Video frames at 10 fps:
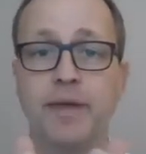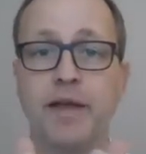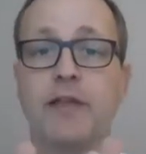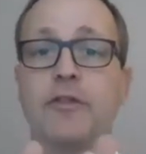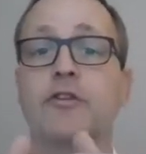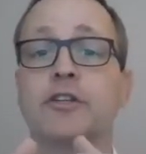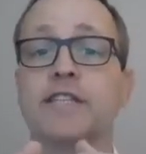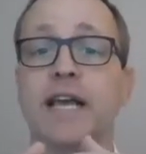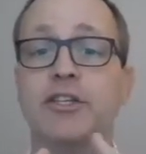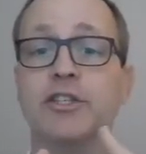The
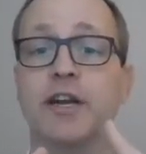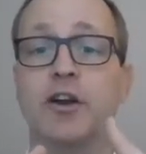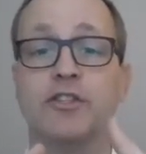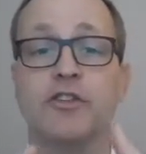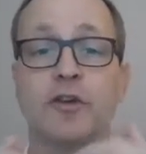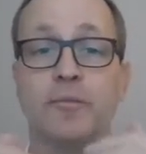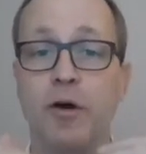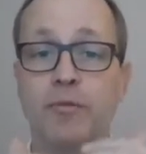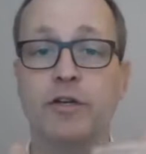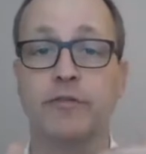cross-section and also the
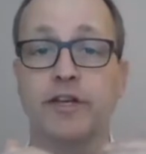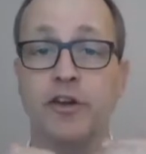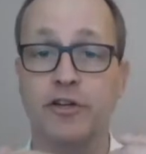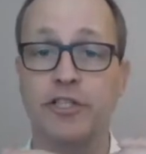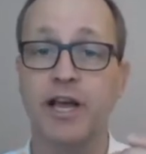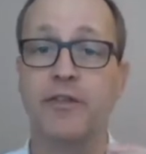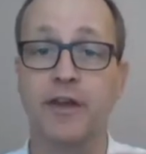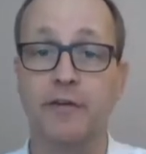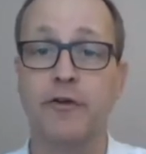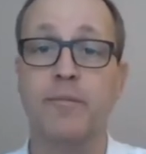moment of inertia are
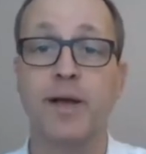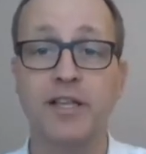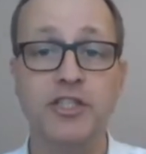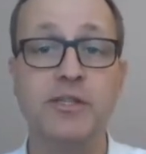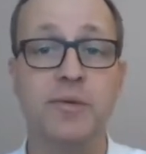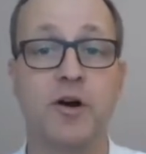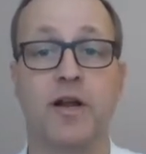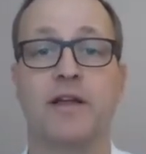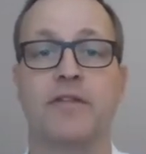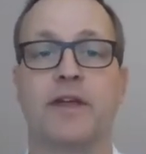therefore much
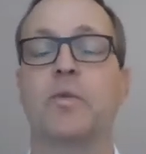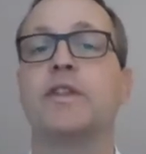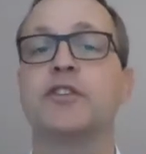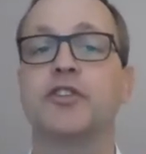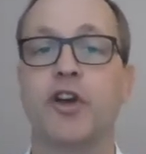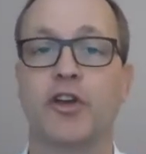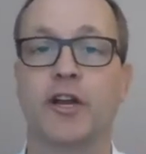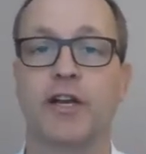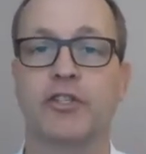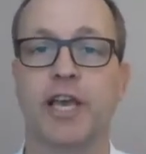smaller than with a
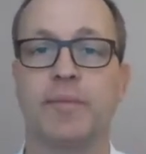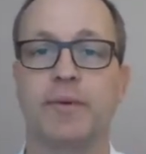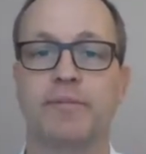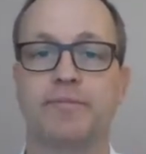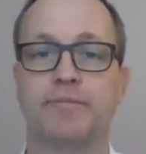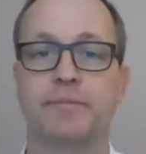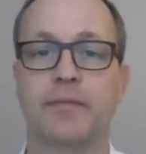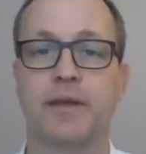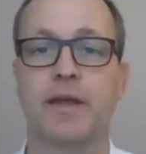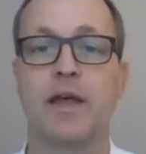circular shape.
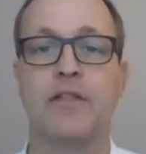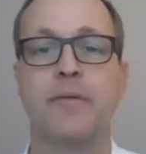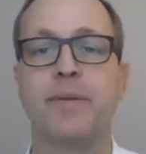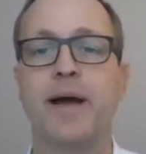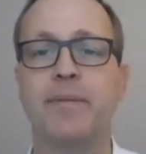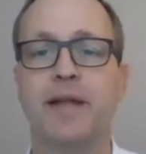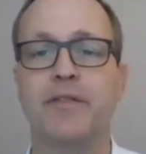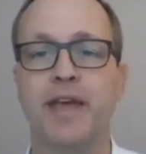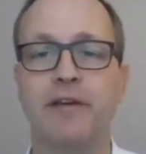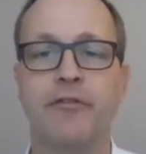The pipe can
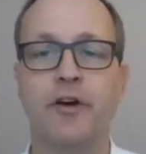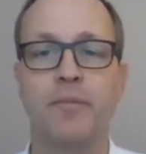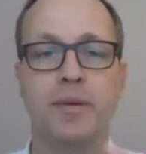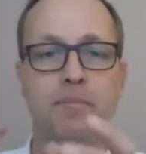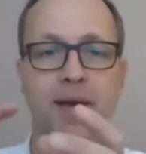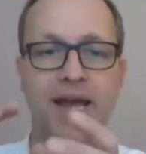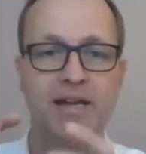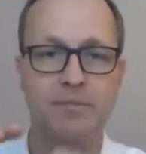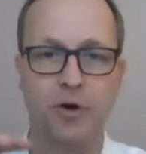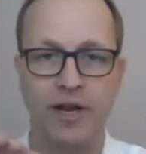therefore be bent
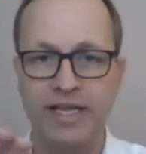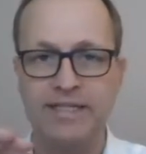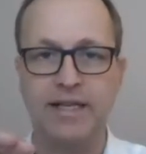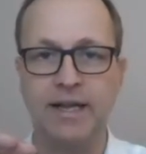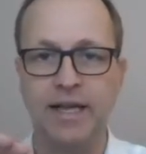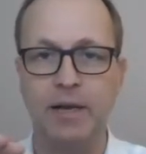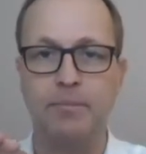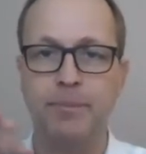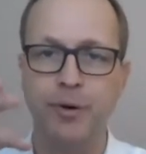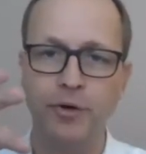more easily
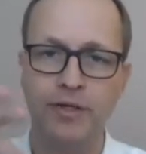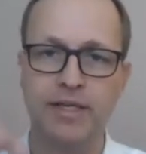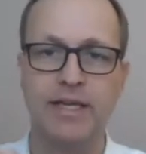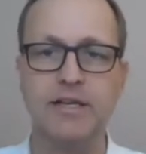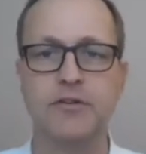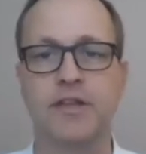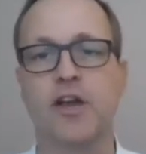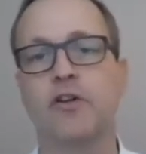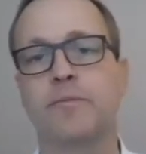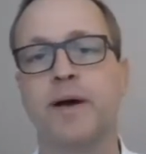and pulled into the
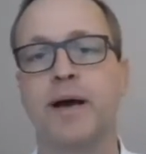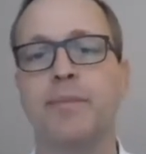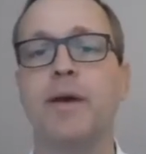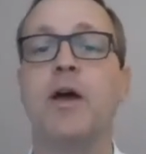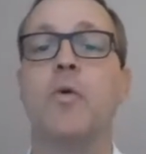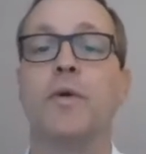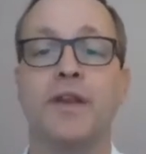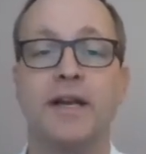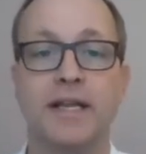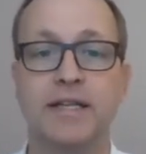old pipe with
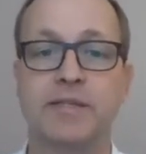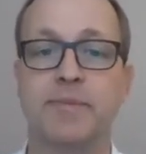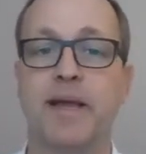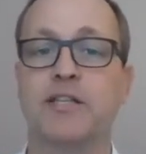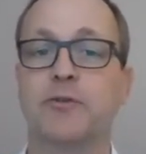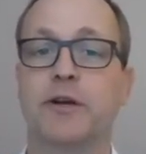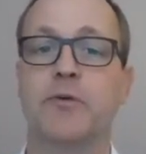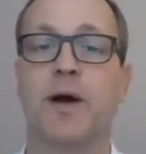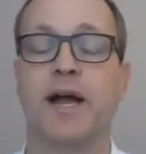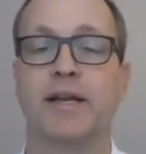little space
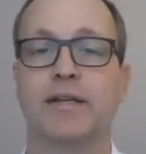required.